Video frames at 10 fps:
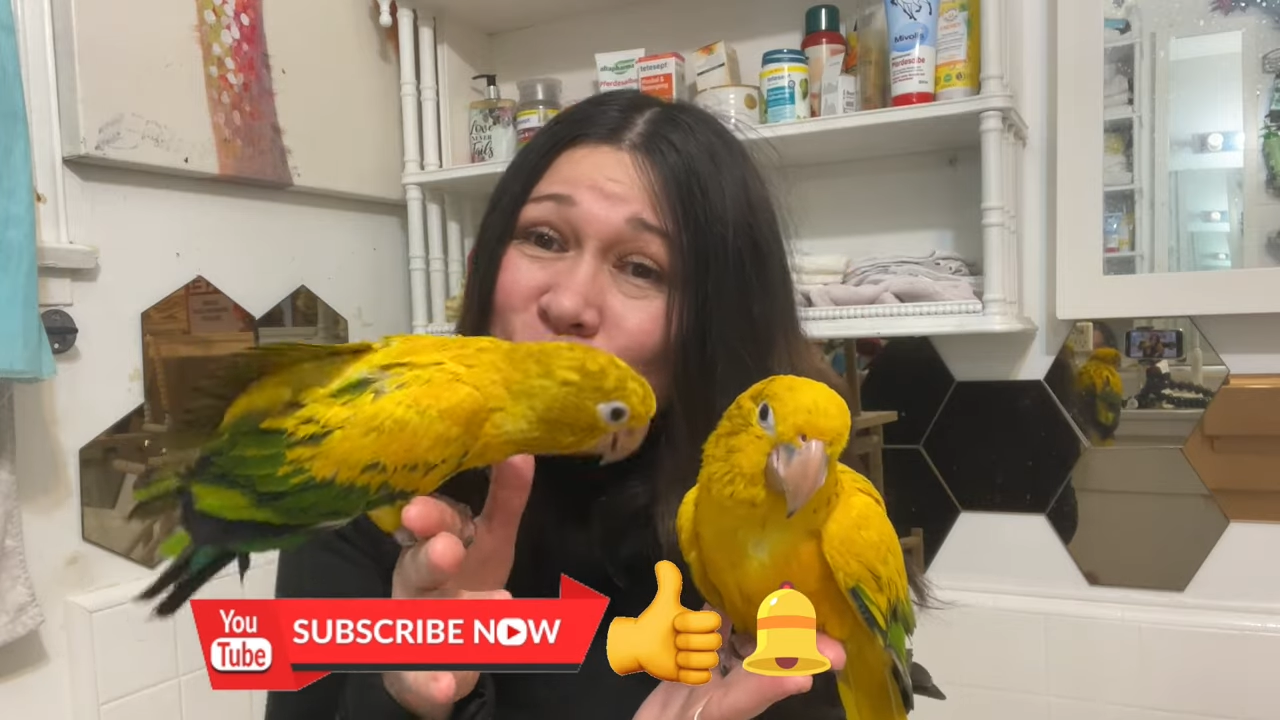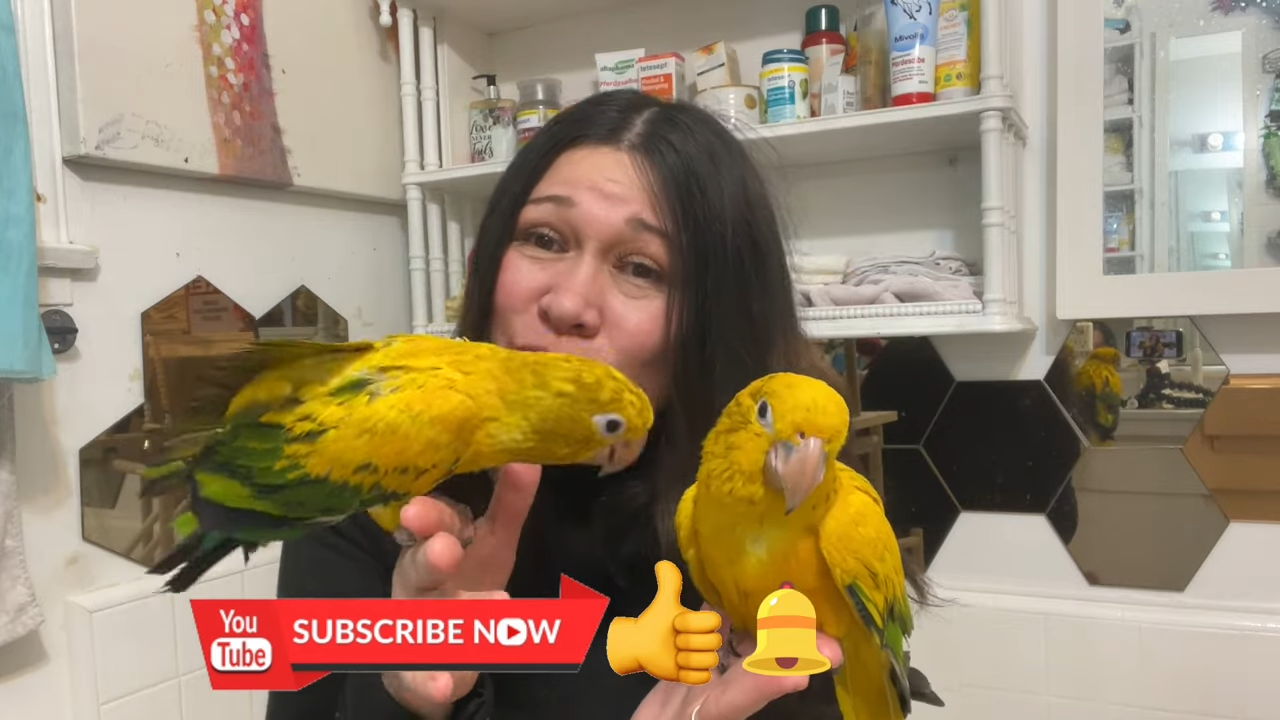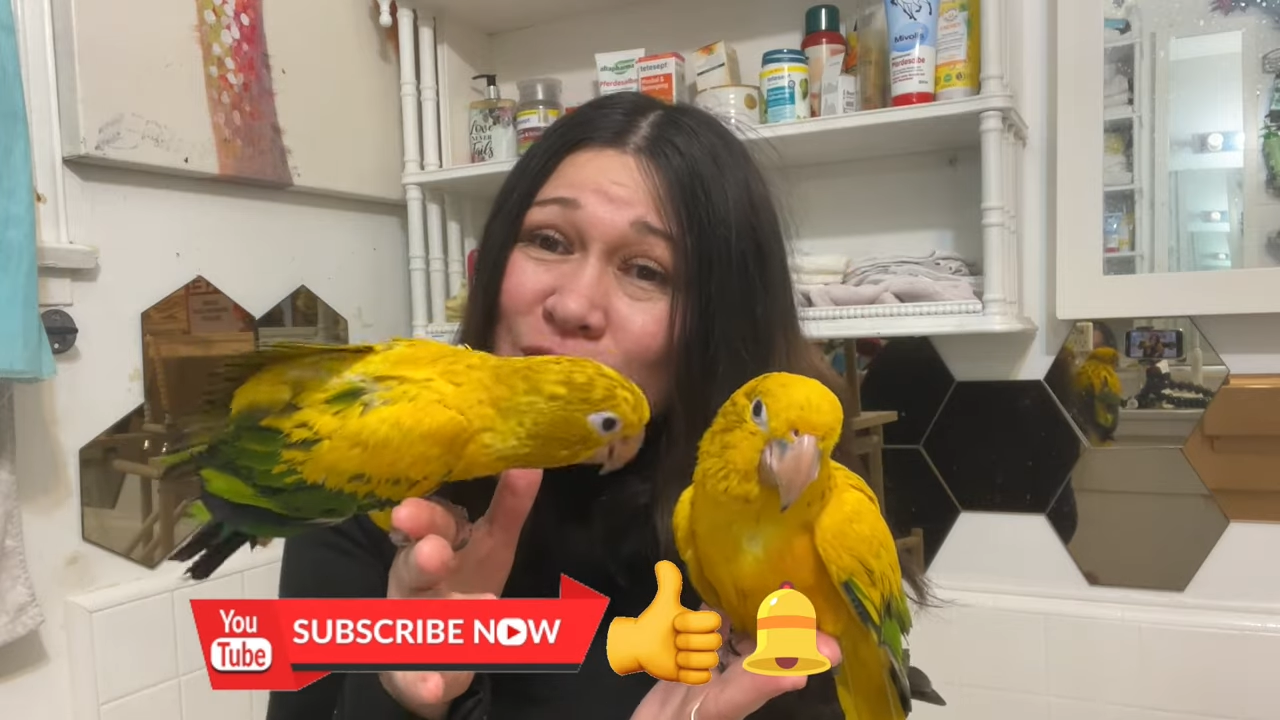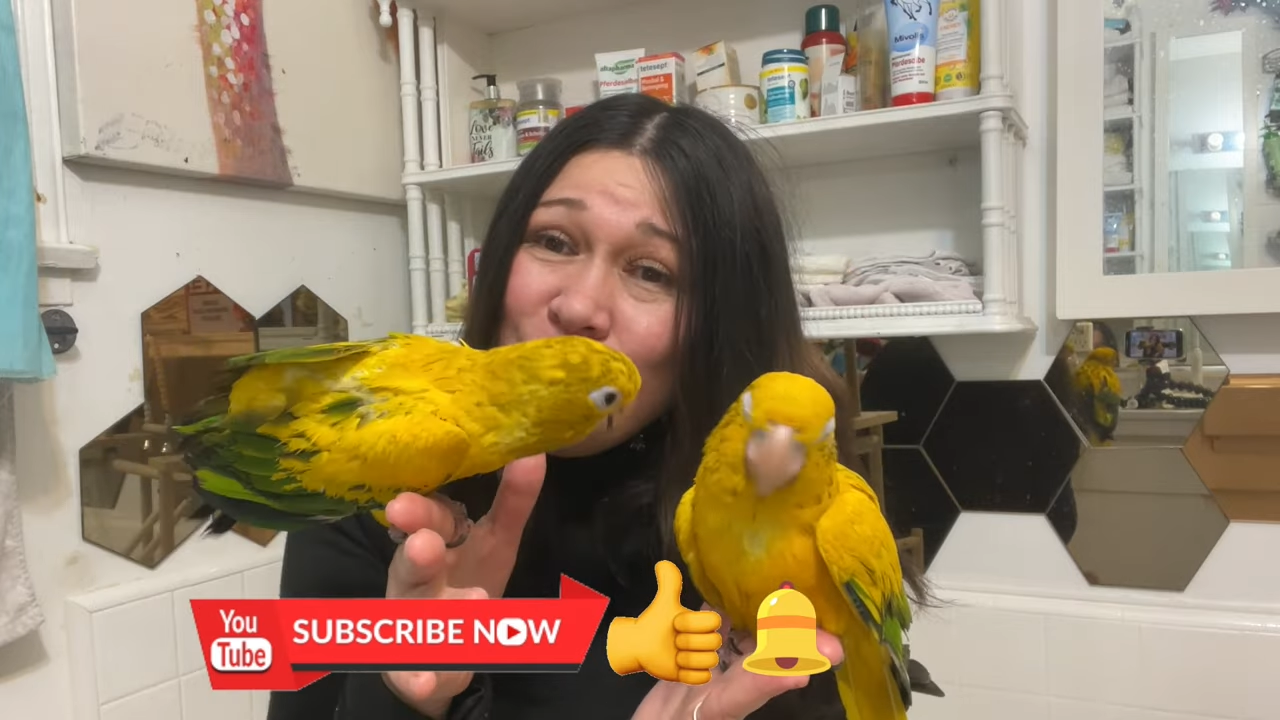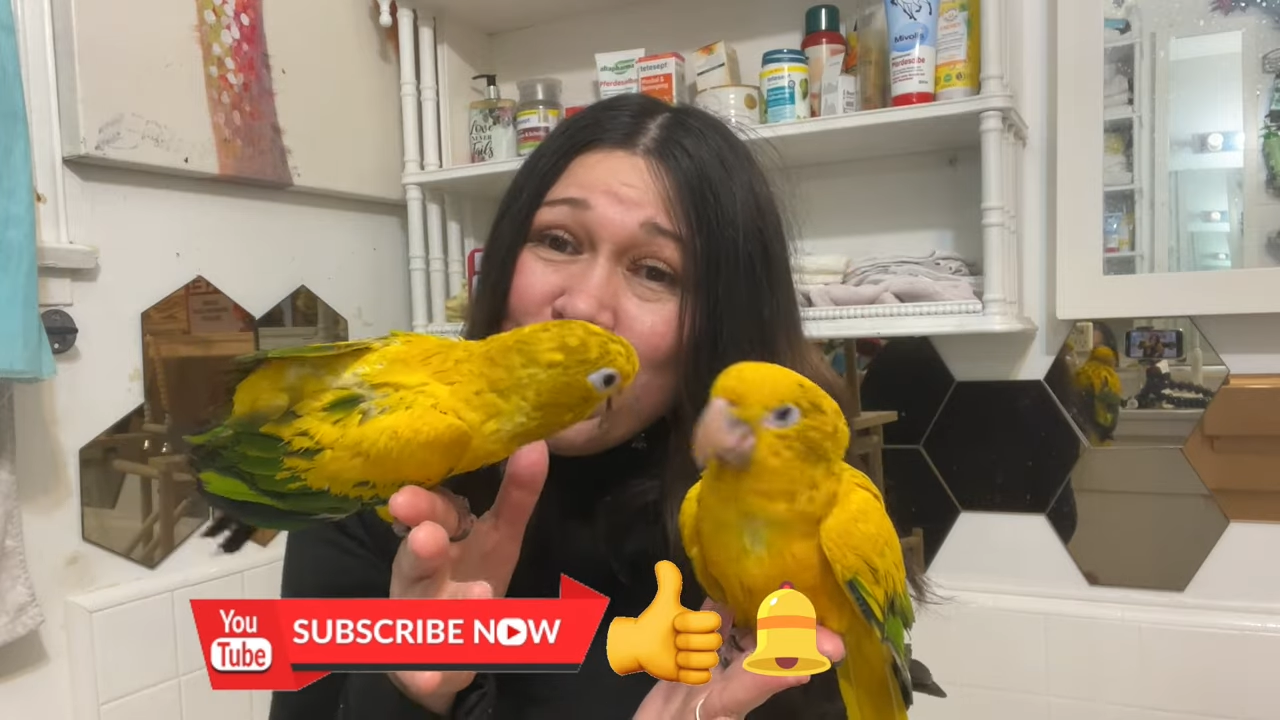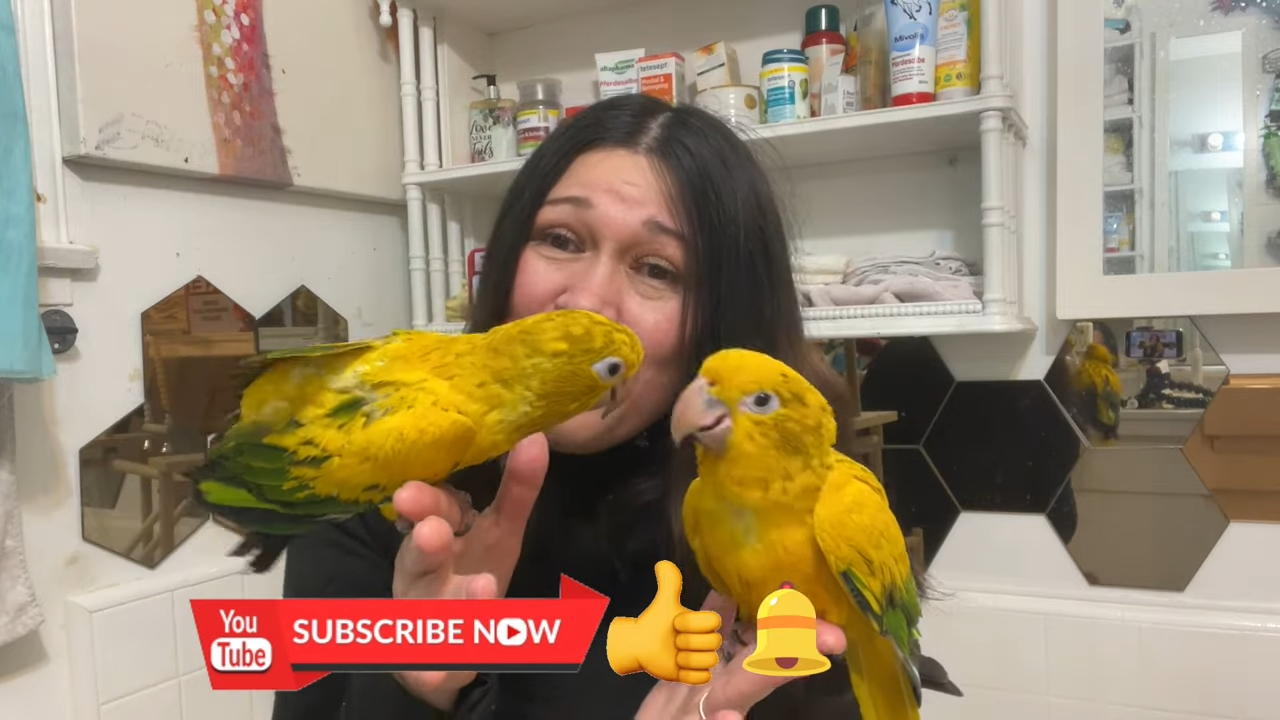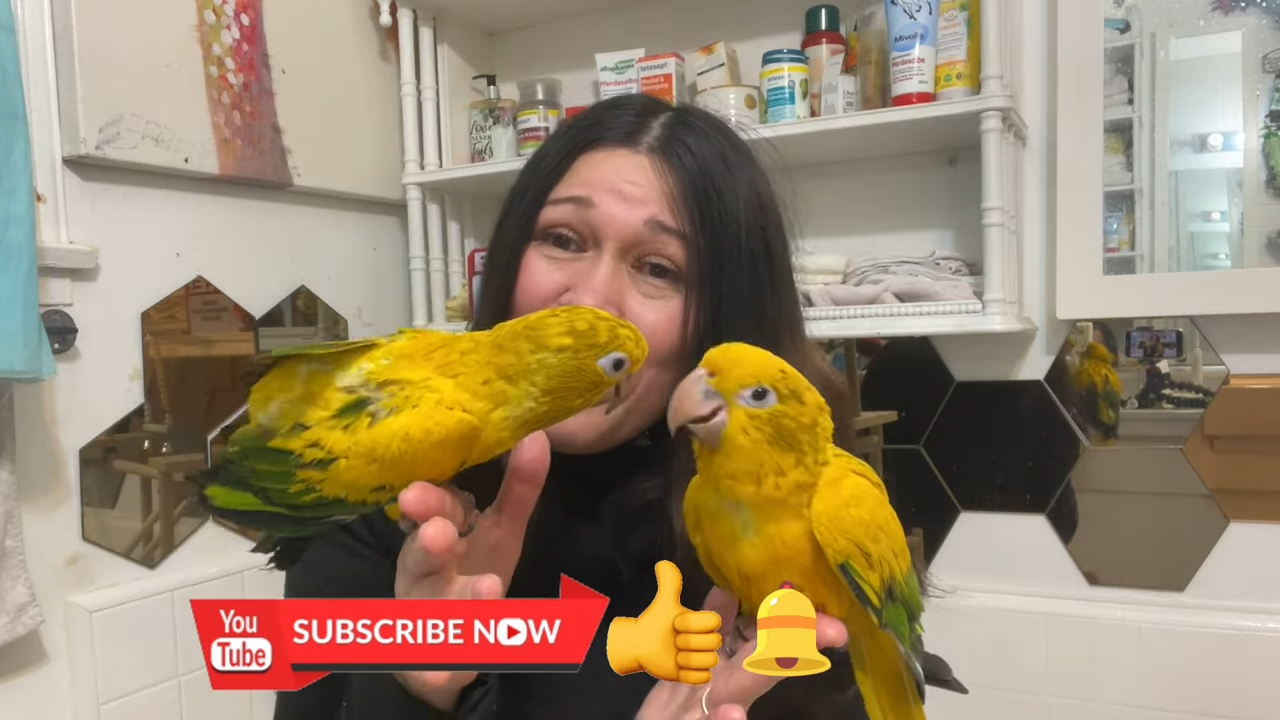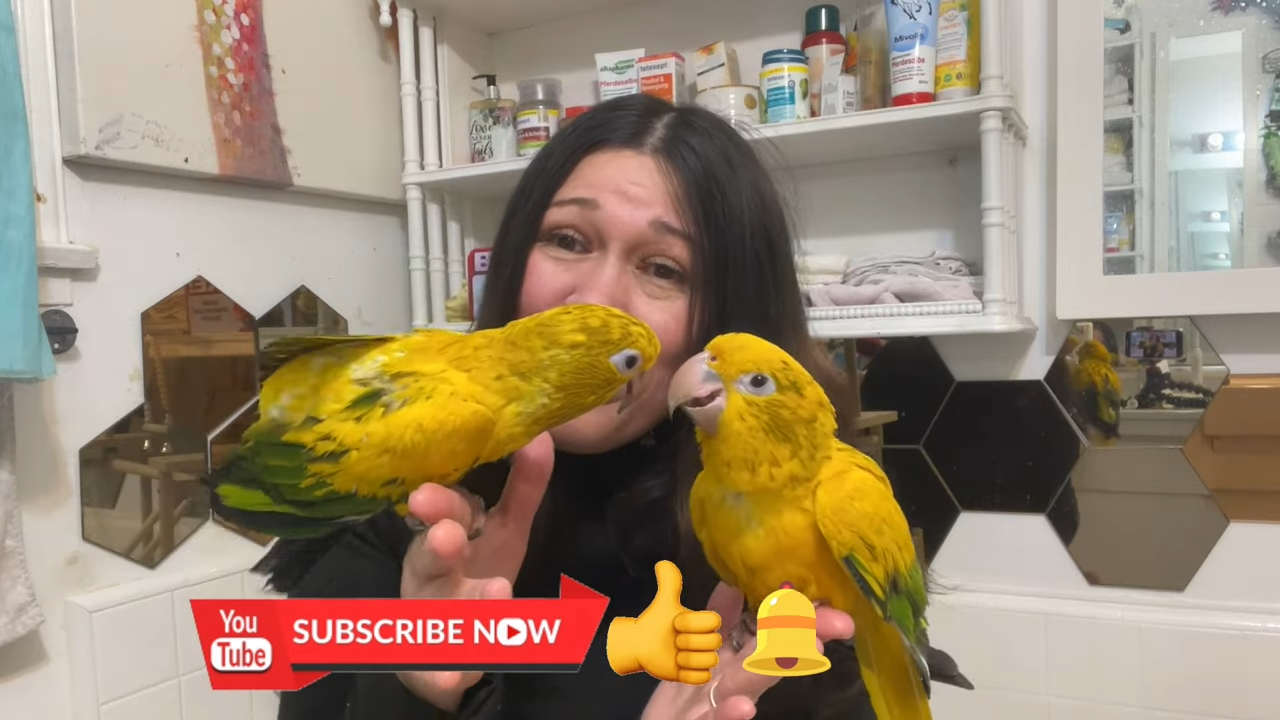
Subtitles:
video about